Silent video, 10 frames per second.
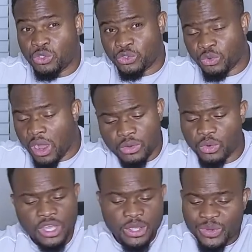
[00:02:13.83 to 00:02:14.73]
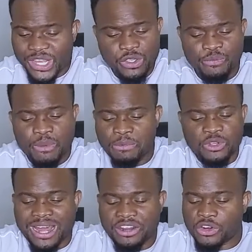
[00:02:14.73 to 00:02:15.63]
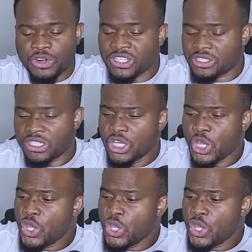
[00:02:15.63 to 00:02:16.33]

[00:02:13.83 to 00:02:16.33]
to struggle. Whether you, if maybe you're not a Christian,